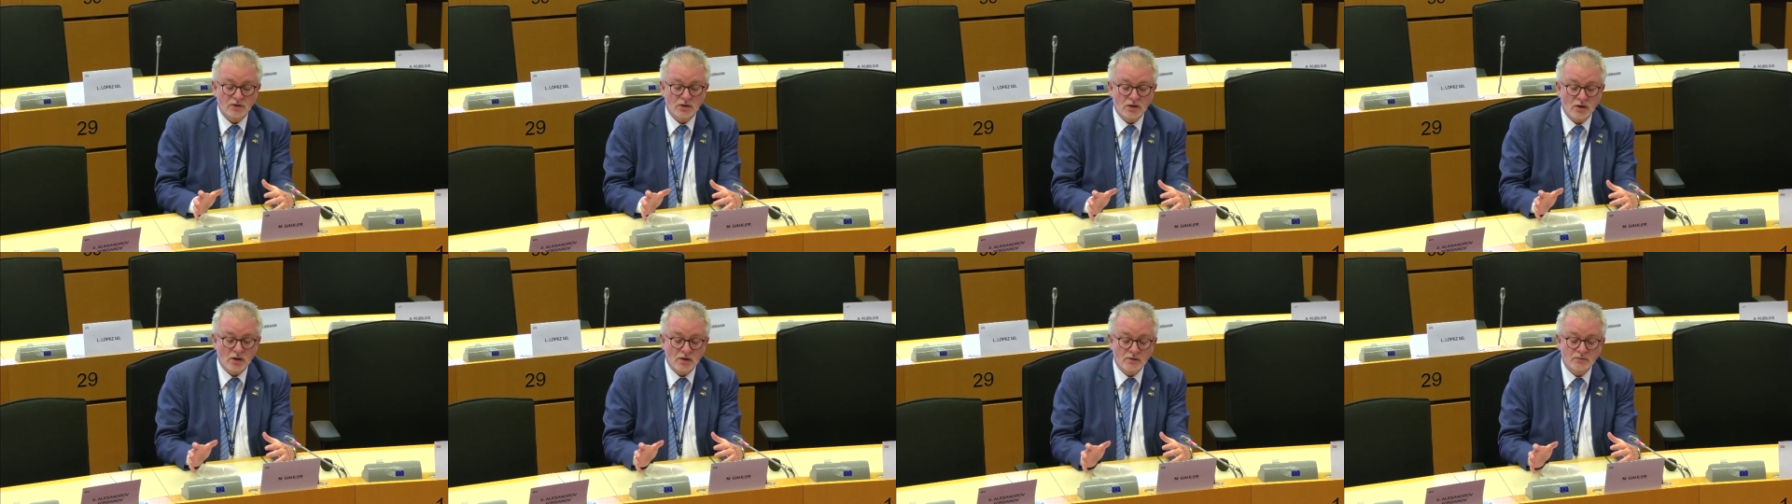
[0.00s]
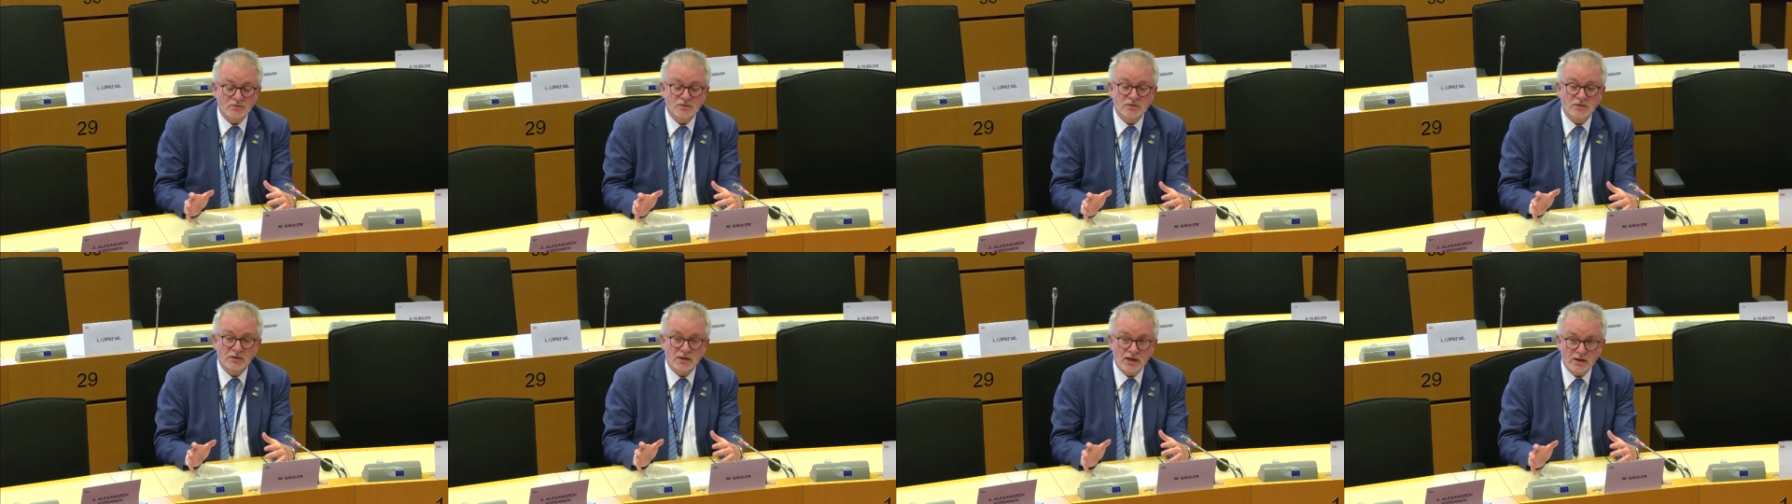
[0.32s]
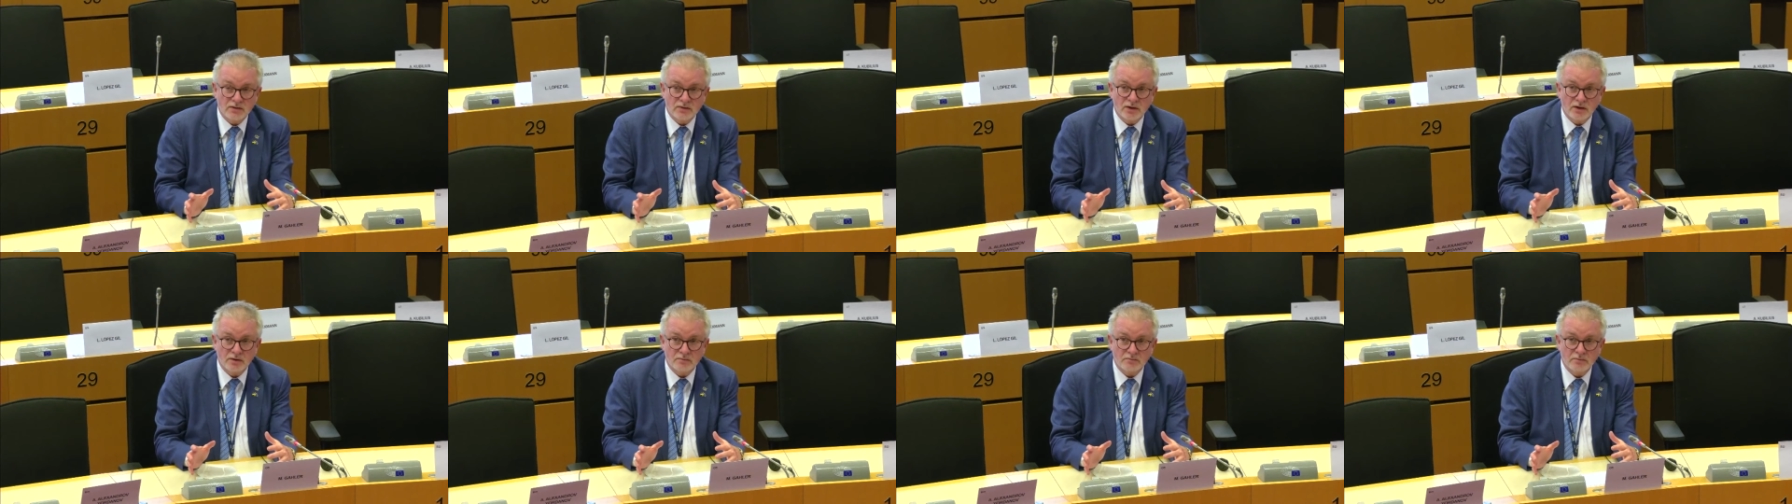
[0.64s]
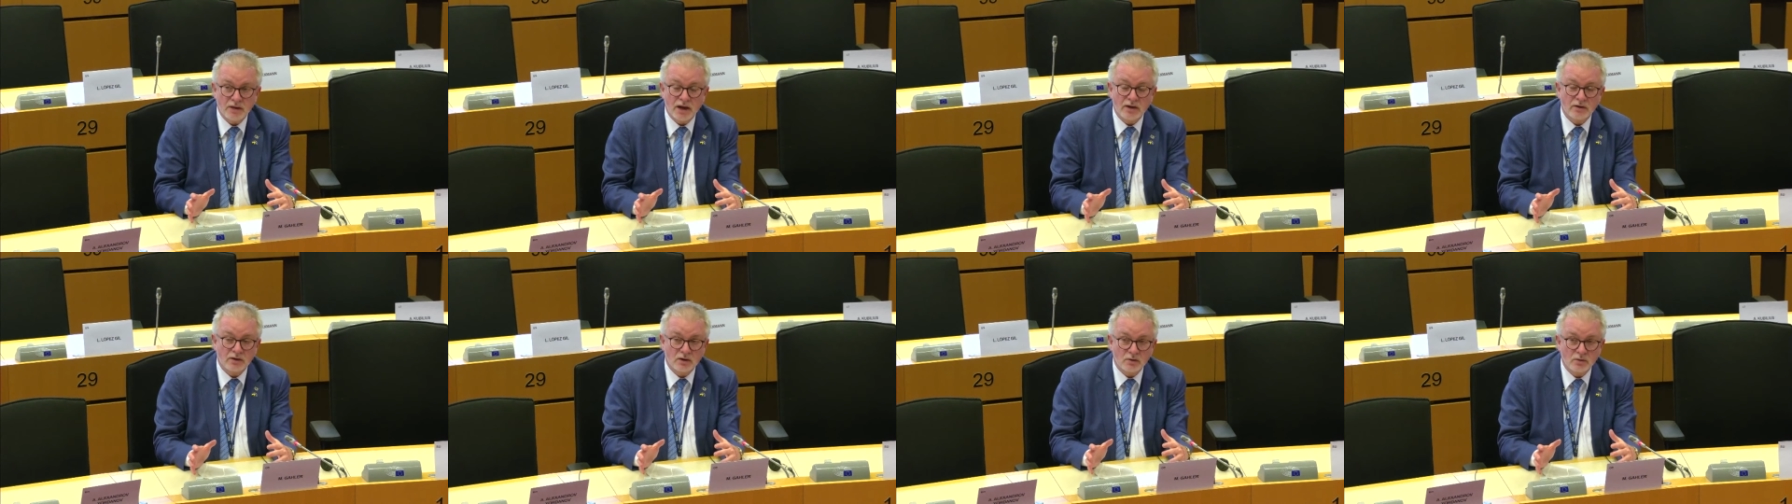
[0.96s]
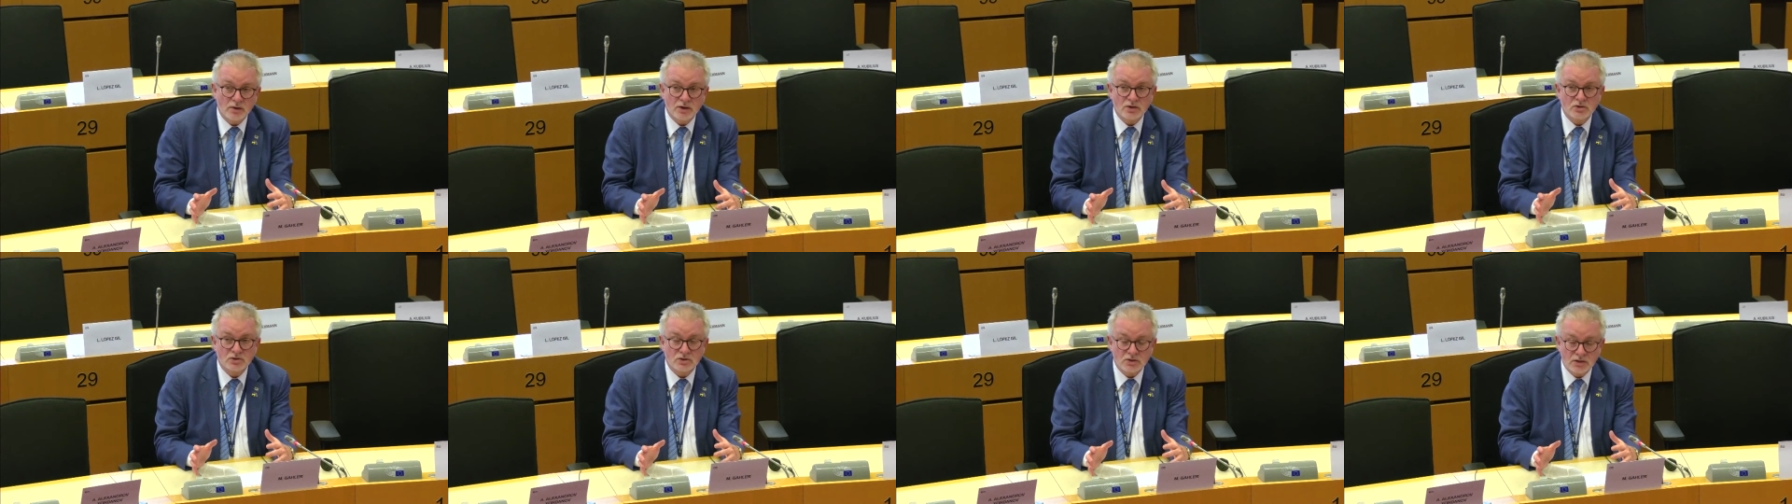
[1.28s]
Gulf together, my
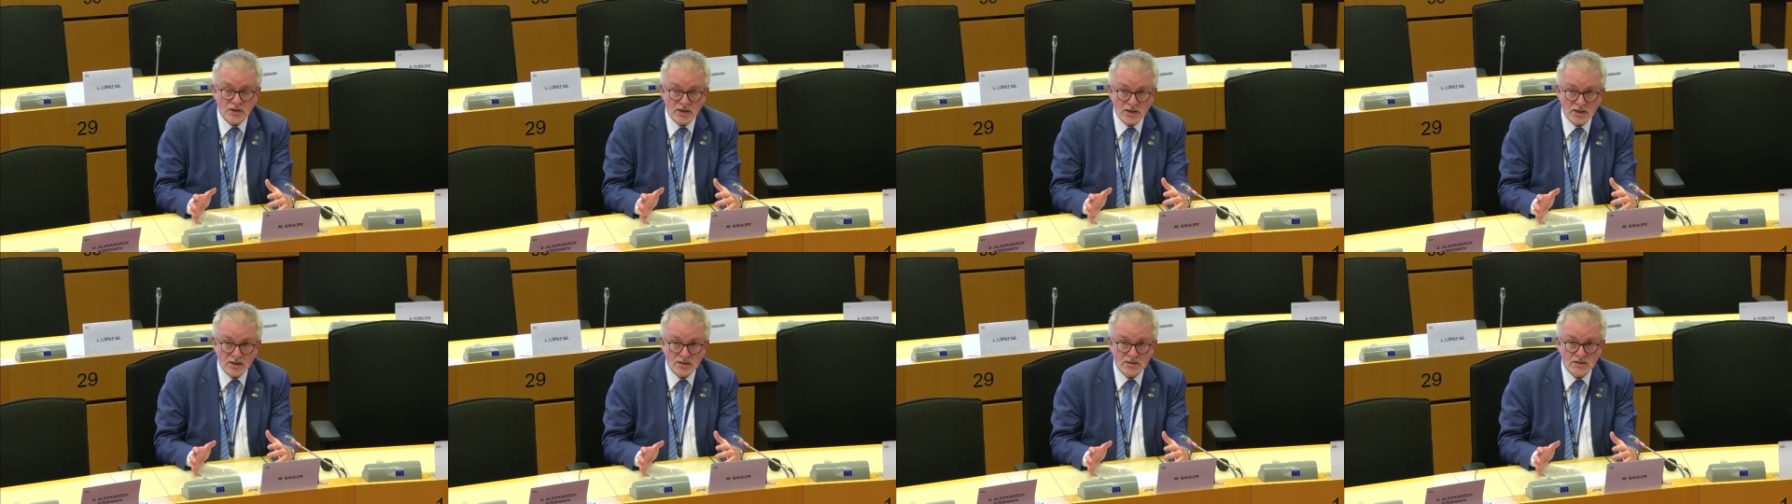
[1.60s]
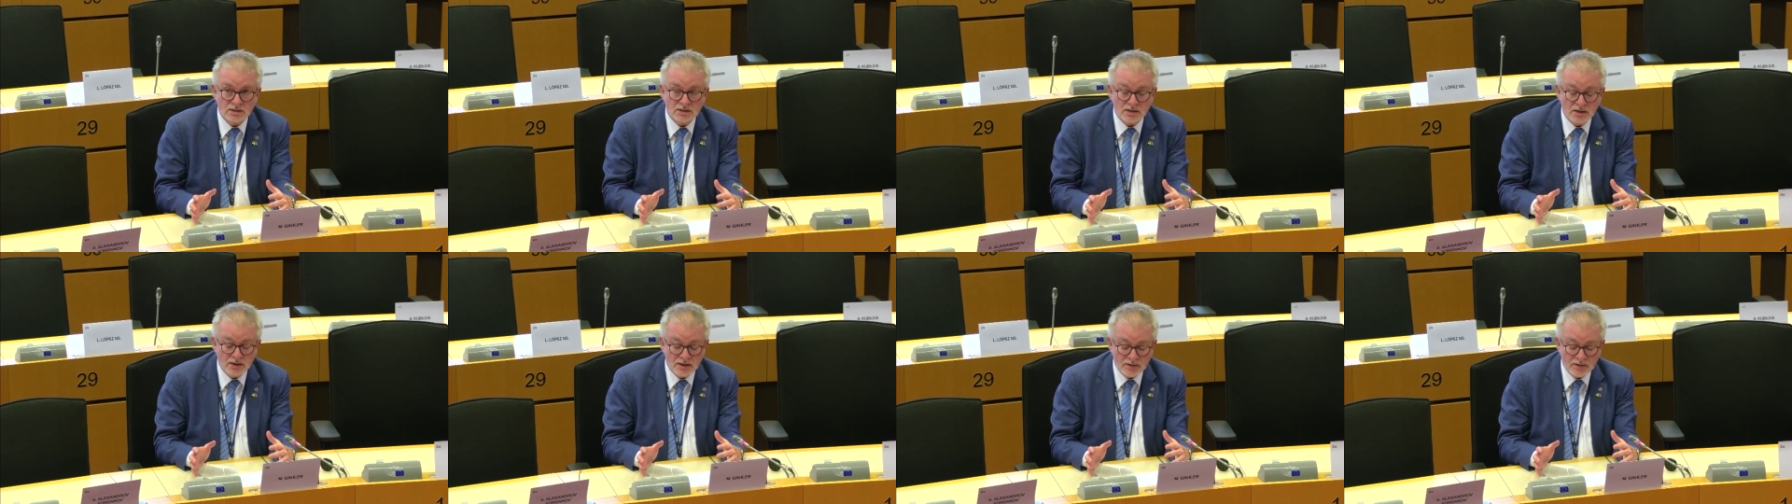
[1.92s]
question is,